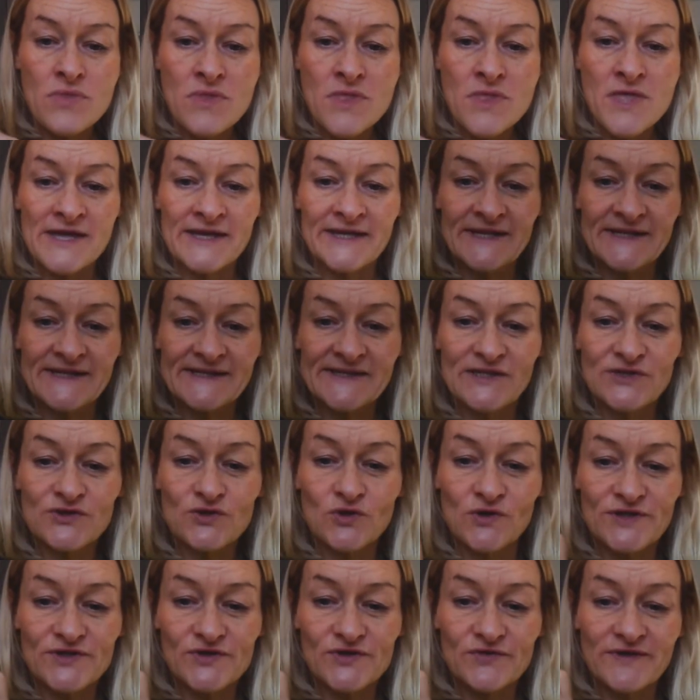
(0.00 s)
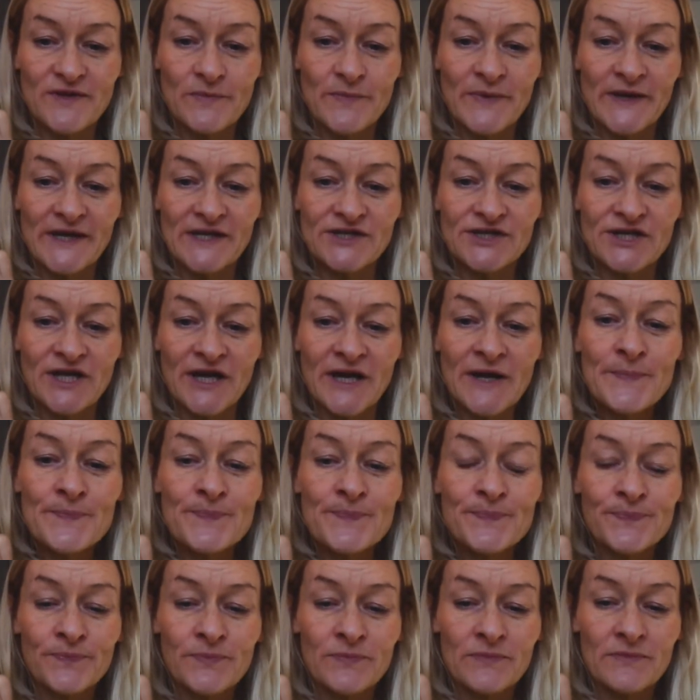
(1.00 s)
here's the doctor in the picture,
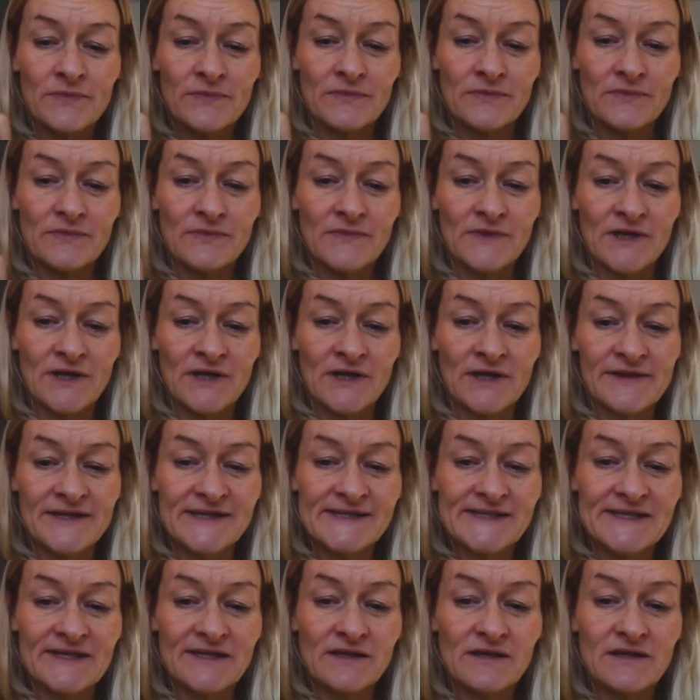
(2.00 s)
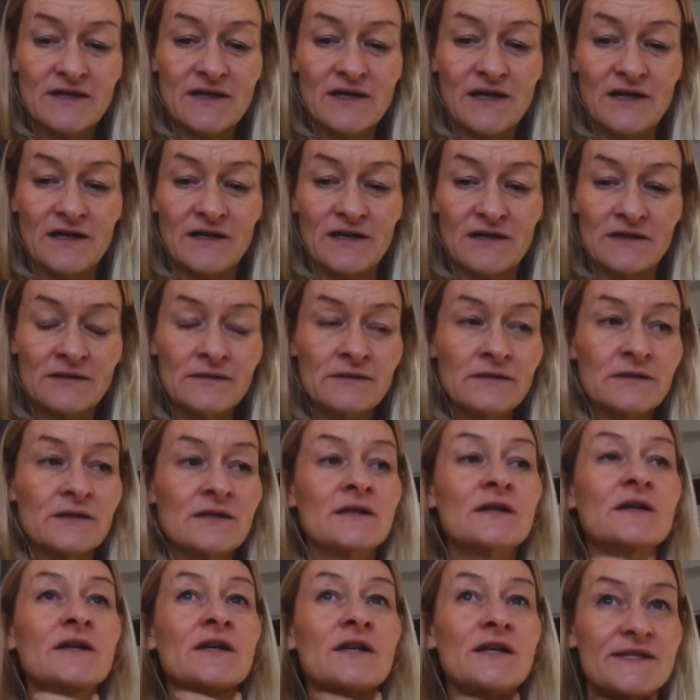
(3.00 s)
and this little girl,
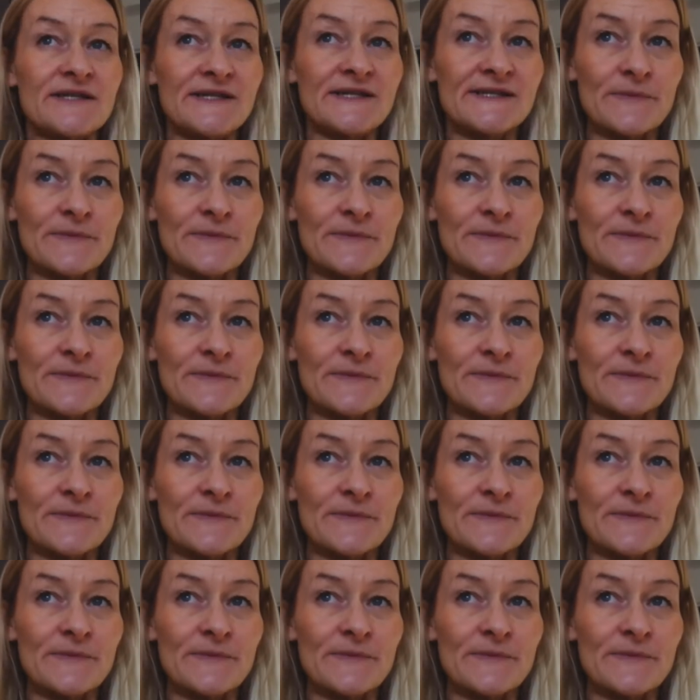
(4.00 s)
she's